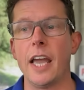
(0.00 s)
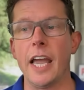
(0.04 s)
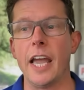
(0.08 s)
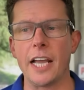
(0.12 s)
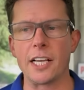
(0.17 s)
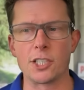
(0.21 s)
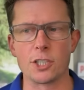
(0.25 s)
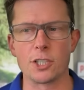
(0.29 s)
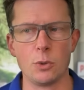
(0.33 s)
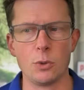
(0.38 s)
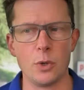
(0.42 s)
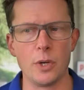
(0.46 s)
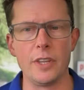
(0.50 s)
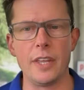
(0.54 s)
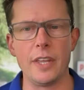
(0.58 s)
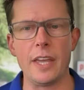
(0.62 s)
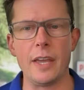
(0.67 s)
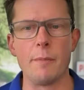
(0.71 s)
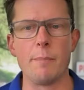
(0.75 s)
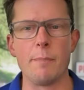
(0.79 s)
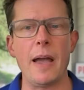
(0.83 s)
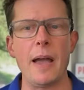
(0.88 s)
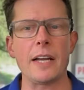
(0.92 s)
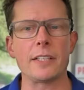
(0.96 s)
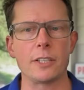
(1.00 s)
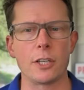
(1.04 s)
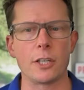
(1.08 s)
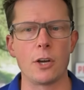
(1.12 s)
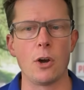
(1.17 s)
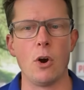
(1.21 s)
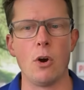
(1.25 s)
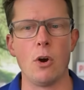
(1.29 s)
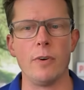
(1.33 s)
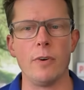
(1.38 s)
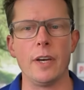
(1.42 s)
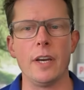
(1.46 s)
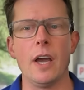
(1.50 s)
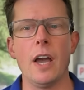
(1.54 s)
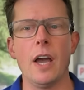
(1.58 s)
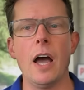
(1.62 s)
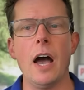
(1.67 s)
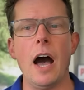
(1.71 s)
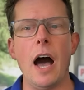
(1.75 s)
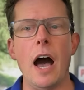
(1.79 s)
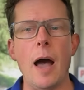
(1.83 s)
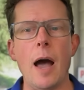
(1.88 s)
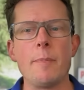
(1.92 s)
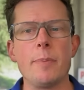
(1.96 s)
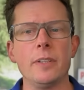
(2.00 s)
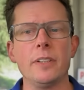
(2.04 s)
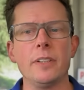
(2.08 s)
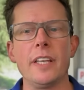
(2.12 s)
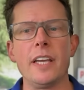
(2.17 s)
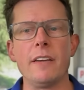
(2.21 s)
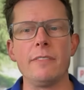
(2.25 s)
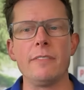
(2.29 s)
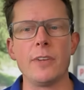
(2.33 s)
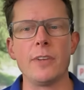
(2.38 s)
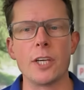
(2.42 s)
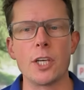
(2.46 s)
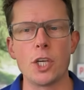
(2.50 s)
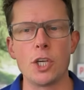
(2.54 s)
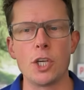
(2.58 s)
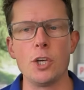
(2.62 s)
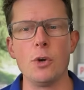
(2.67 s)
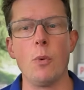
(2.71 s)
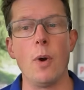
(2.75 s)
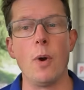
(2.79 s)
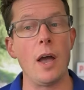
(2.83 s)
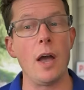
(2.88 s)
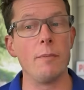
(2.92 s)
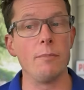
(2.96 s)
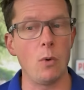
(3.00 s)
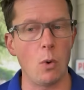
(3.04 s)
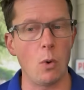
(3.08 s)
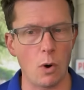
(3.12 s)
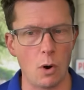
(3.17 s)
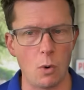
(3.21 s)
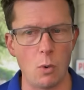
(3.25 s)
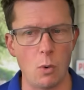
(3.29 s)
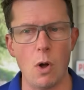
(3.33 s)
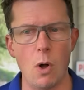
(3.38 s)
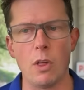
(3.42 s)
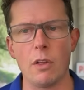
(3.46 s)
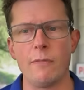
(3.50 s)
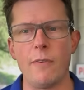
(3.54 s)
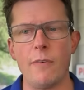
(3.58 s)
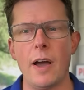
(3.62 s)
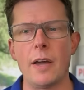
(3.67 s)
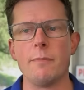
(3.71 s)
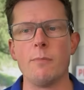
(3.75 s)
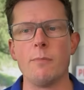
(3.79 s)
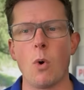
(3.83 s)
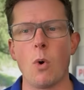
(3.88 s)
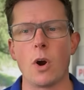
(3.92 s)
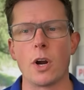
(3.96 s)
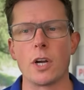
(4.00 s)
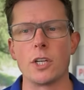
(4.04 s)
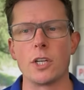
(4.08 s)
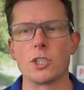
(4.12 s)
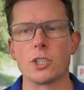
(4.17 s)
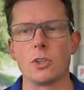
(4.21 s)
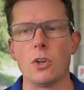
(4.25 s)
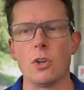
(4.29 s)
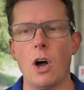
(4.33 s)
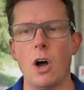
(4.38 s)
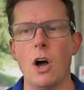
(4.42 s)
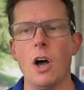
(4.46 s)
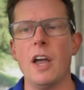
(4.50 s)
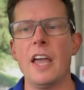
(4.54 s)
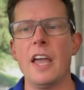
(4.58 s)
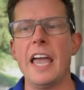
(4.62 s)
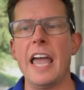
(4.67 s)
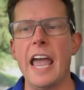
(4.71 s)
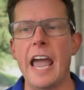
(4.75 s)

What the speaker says: excluding the impact of COVID, I believe the QM or qualified mortgage law